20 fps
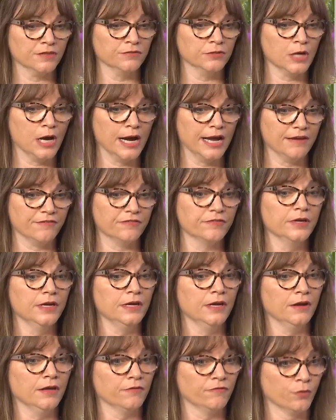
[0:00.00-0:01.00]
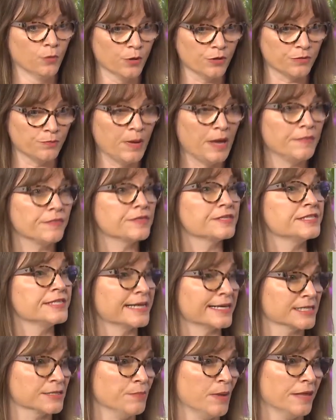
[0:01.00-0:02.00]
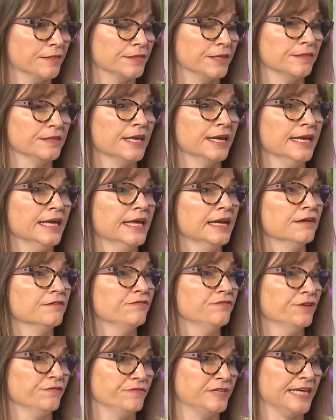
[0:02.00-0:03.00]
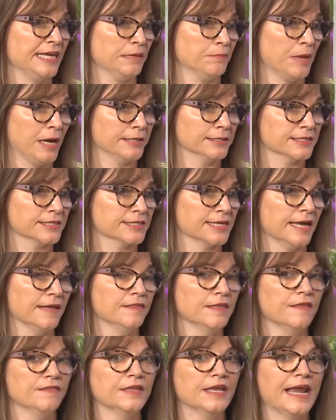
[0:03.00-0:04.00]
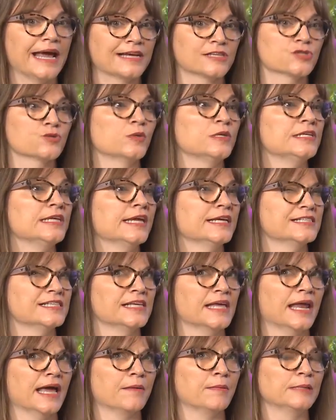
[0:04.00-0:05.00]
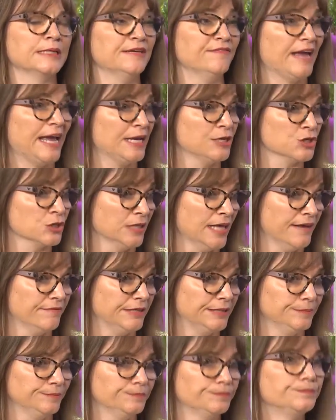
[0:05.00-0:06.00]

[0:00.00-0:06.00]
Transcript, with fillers: of life, fourth month, sixth month, and then mm -hmm. again at mm-hmm. 15 months. Yeah. And then the next one is, I believe, age 11.